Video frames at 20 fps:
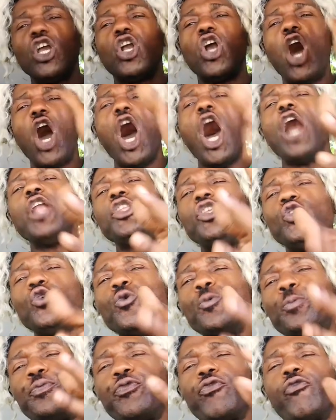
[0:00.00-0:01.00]
God you
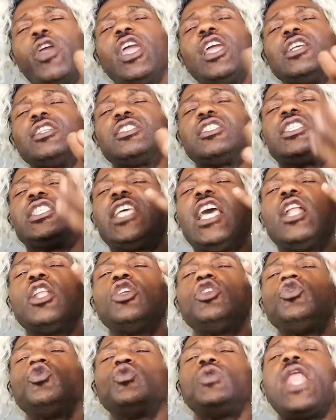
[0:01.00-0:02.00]
praise telling
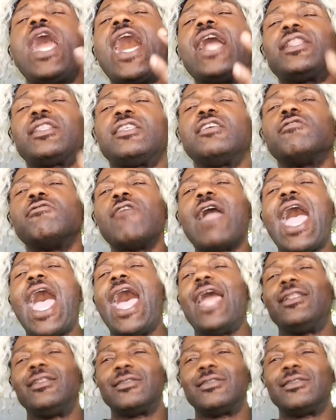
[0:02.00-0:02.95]
you not to ride.